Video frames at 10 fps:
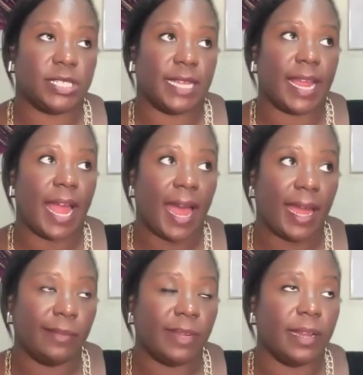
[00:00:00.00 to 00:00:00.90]
just like,
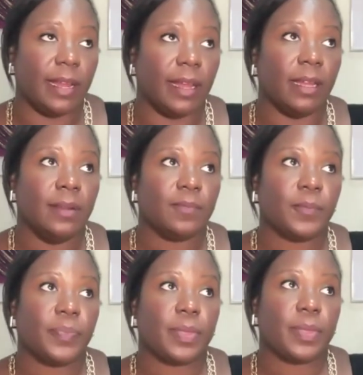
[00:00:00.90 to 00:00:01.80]
I'm going to
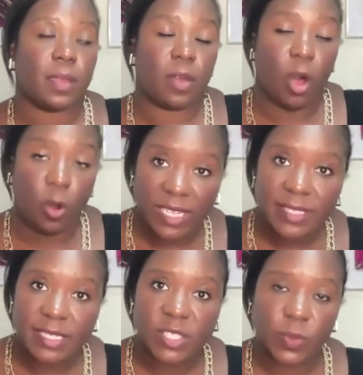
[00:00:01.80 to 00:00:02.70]

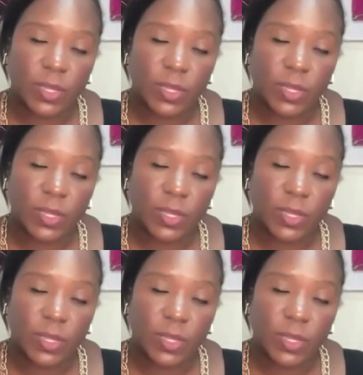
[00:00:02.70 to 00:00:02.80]
coexist